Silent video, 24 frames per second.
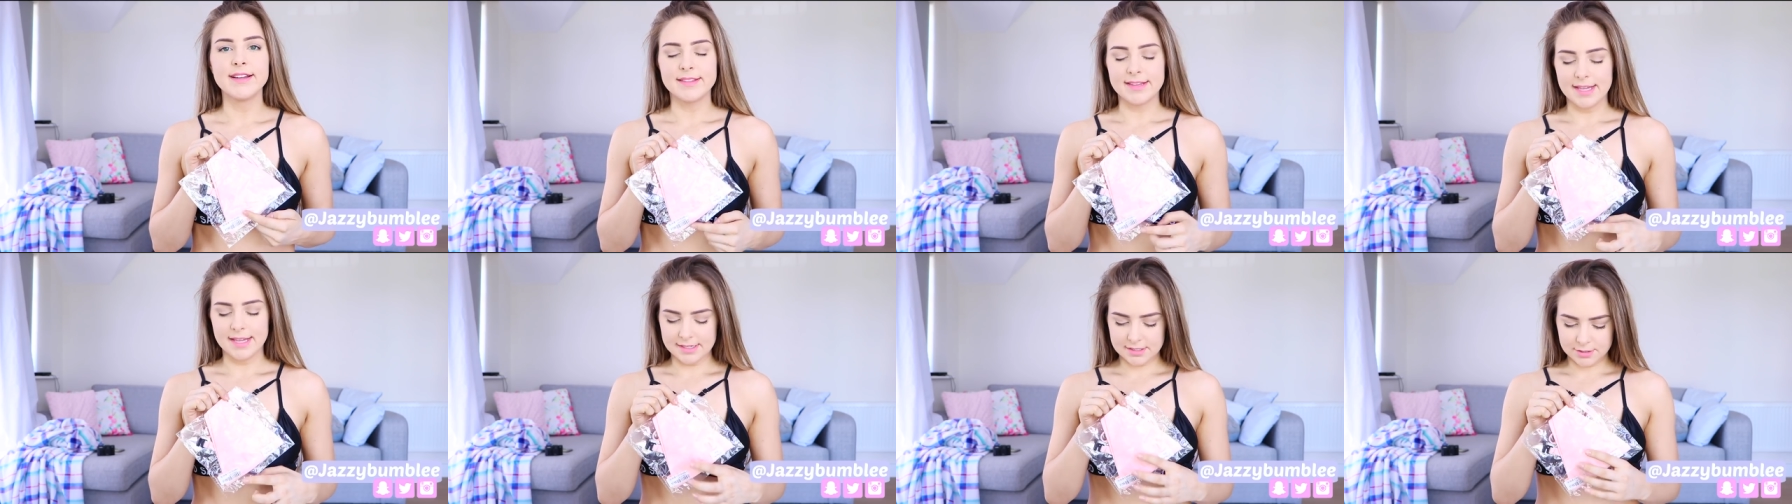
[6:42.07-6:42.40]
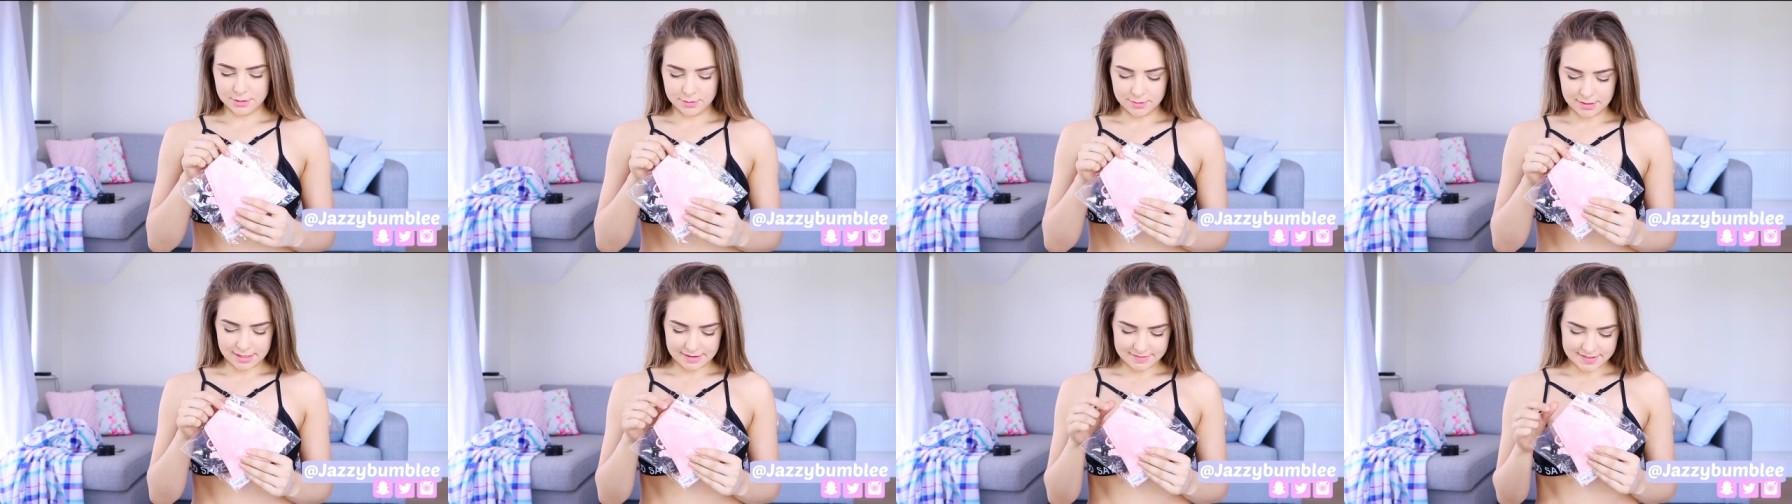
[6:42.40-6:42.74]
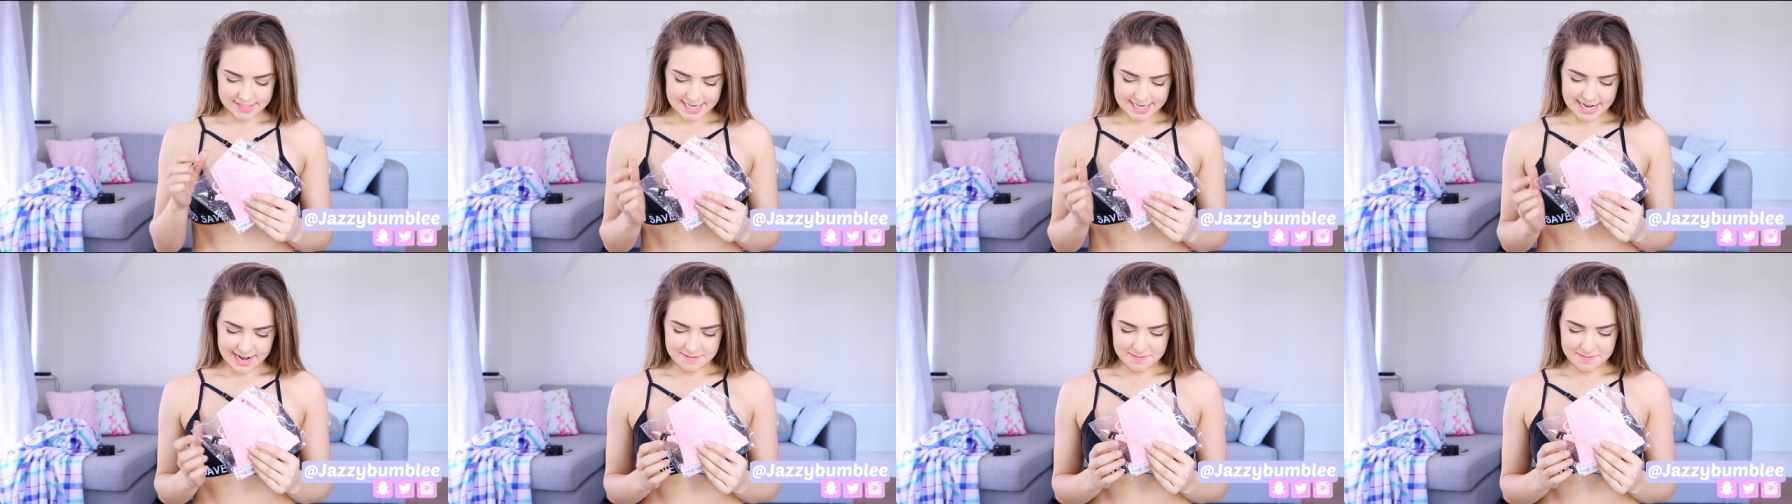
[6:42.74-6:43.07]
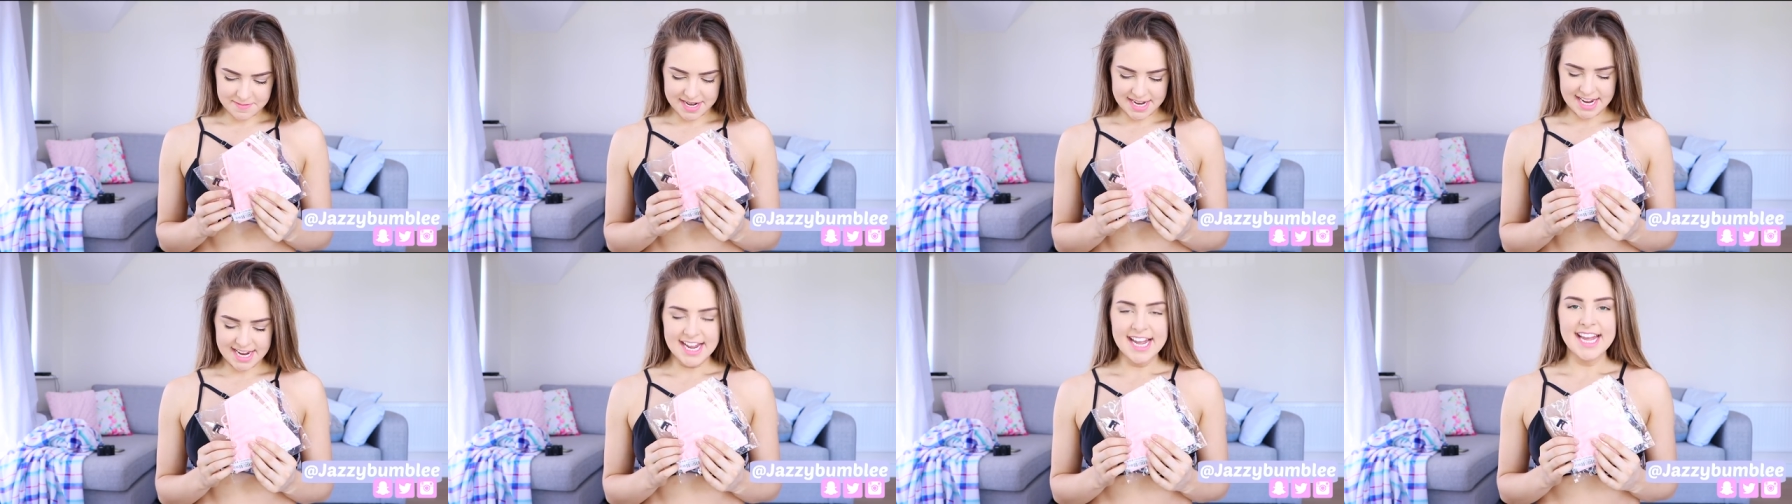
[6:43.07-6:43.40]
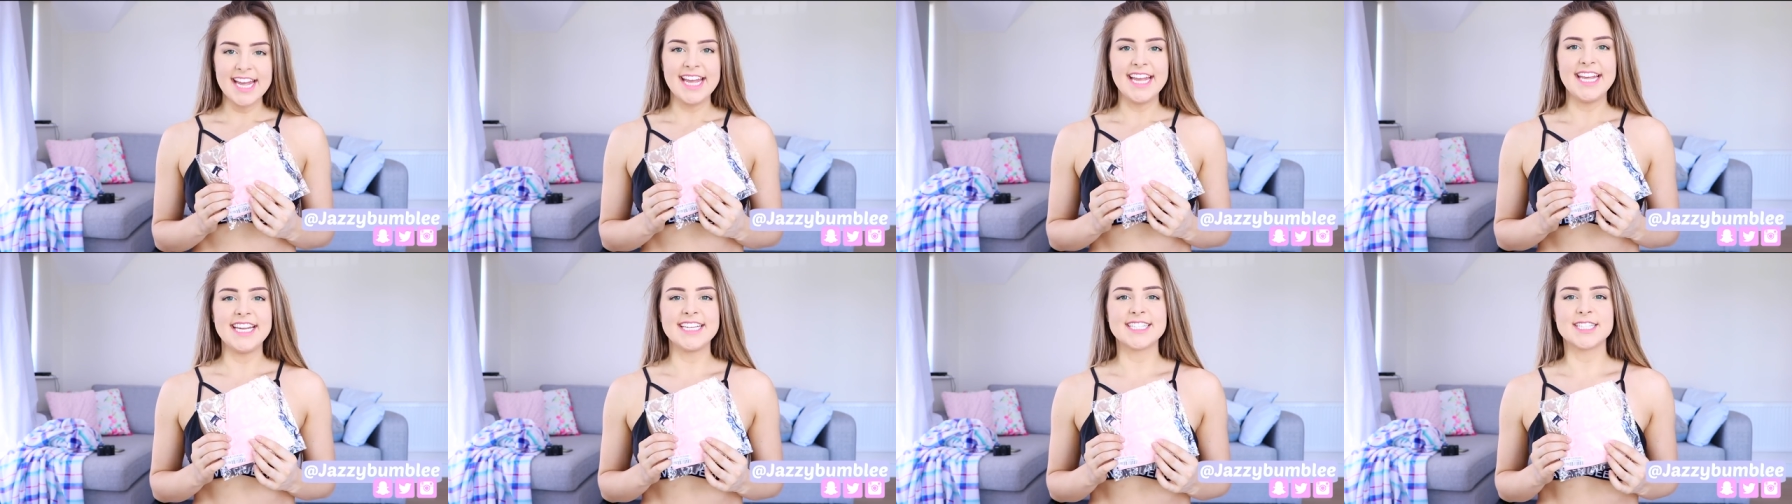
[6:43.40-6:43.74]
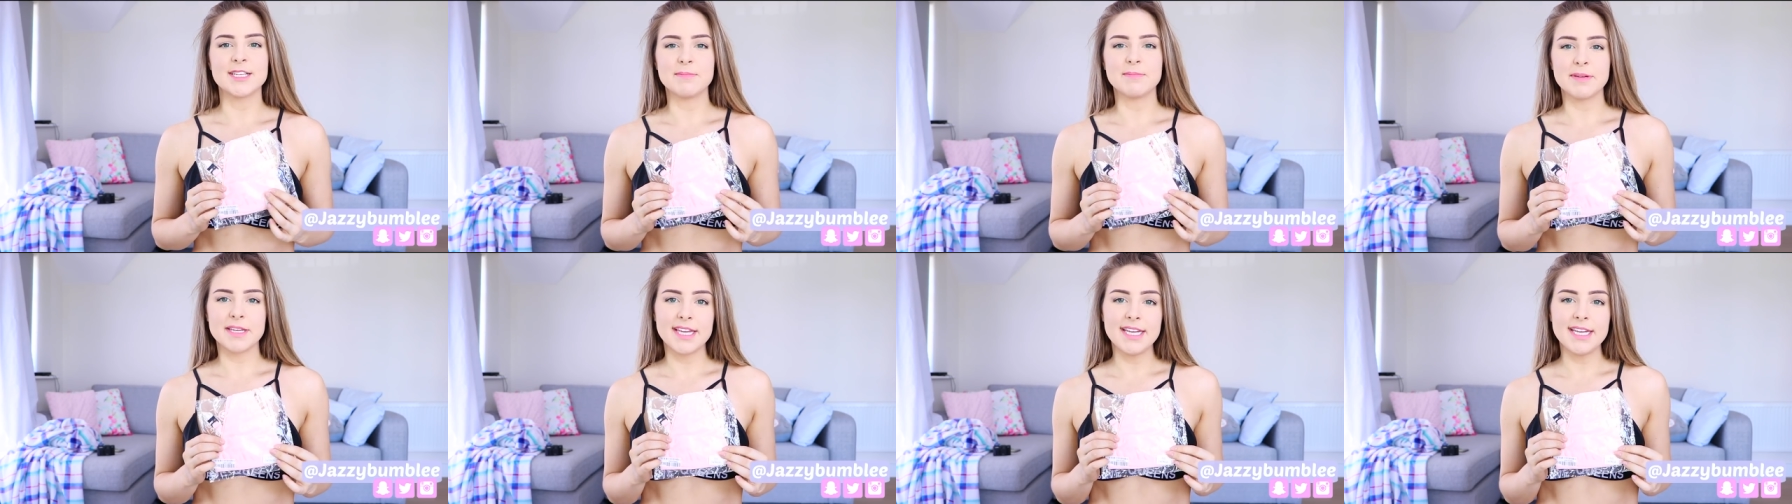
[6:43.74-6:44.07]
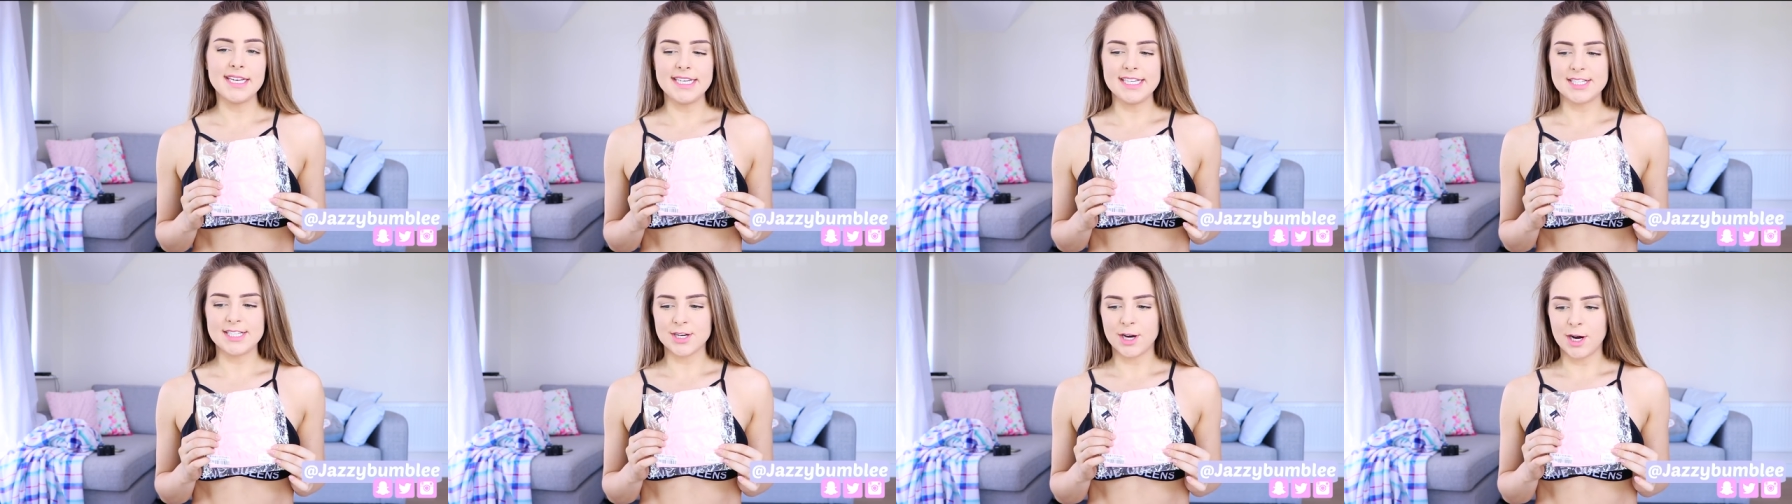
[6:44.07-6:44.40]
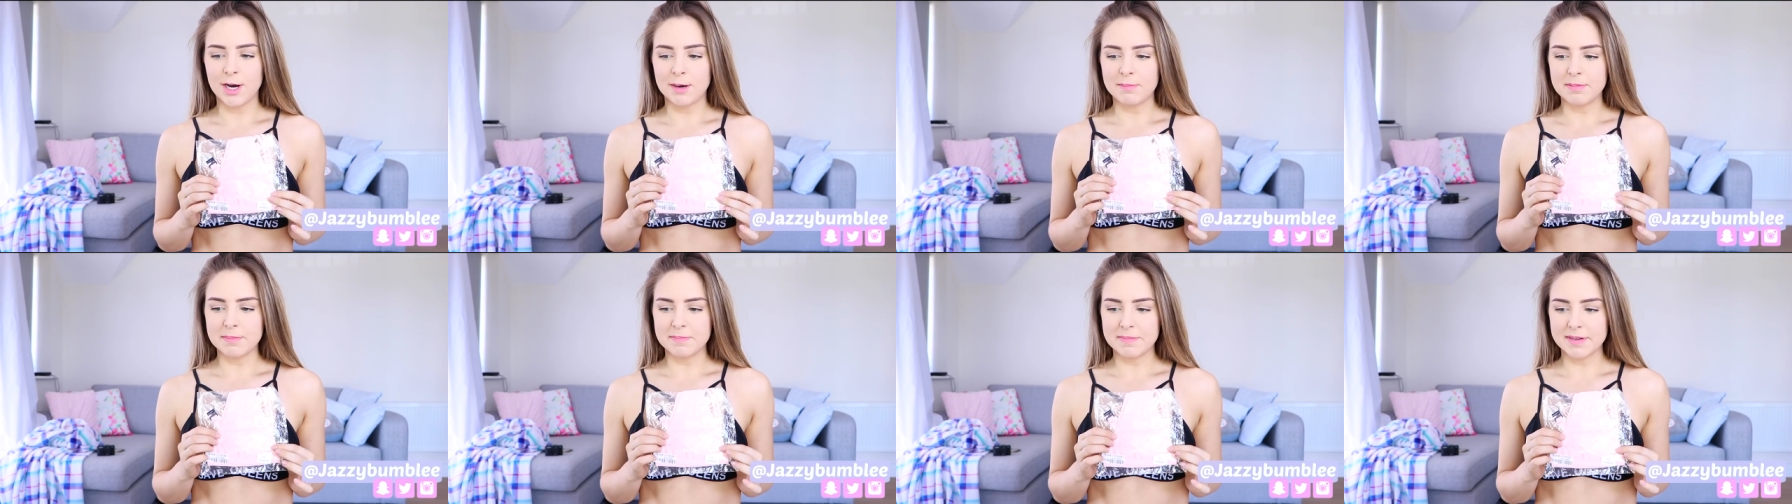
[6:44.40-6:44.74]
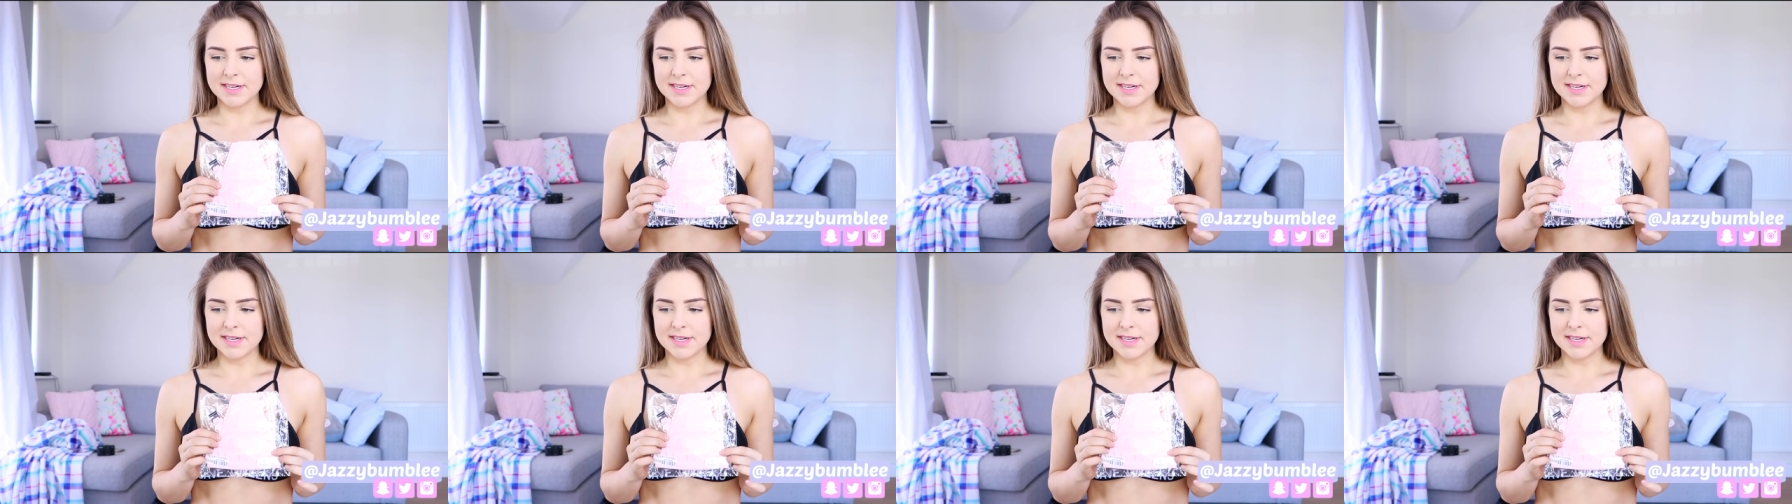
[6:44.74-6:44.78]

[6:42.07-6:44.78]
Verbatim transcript: That's all they've sent me. It's a bikini top,